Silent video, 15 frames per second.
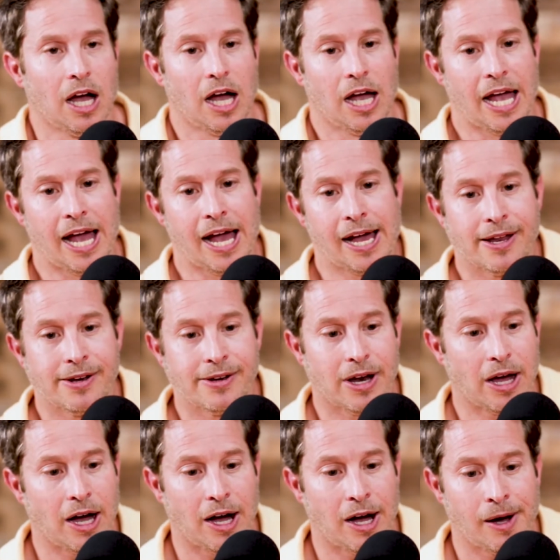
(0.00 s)
And
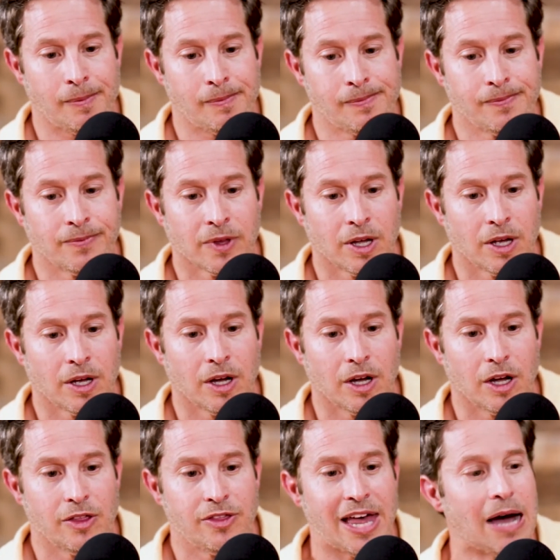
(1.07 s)

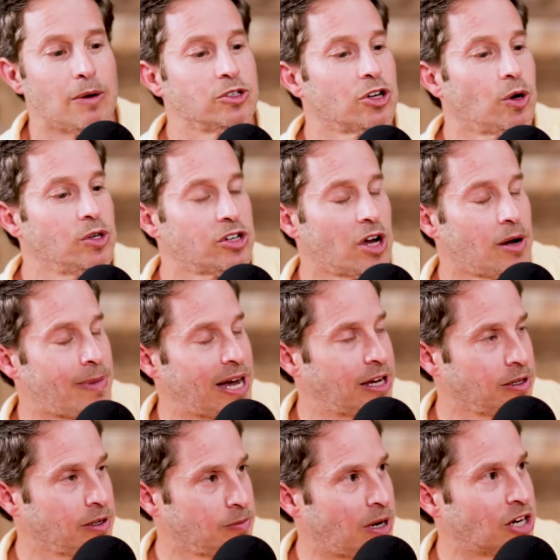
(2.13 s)
that was always on
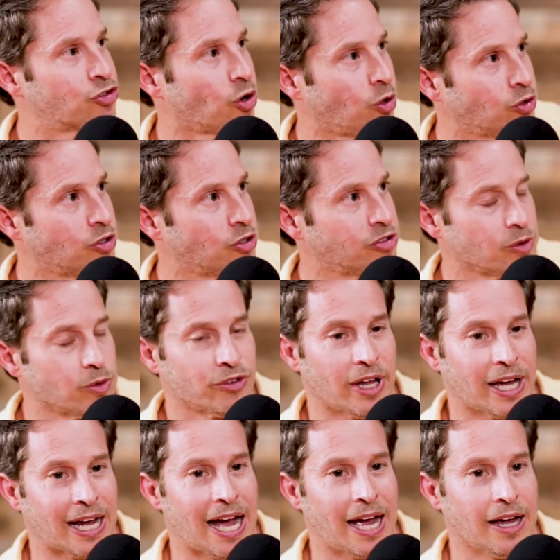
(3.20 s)
my shoulders. It was
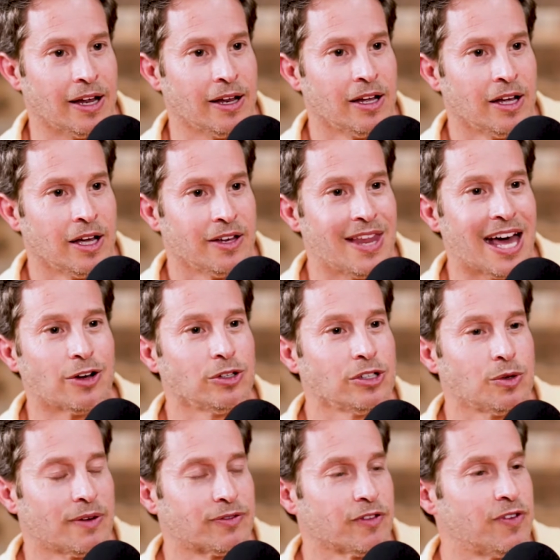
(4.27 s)
like, I not only
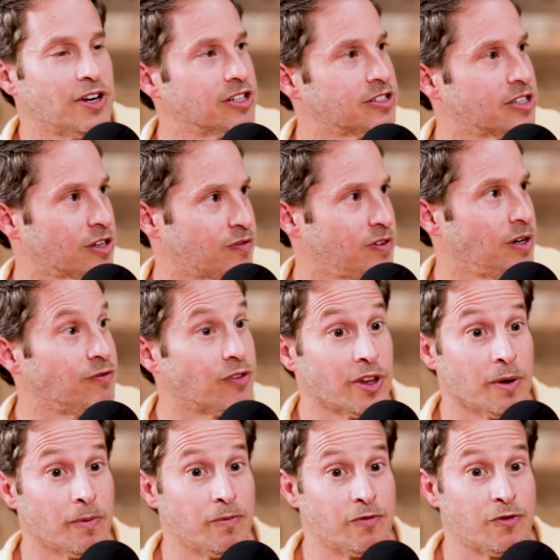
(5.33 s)
do I have to finish this film for
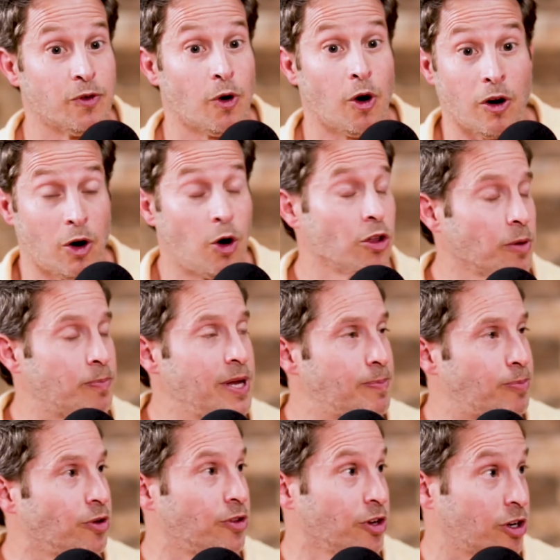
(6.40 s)
all the people, the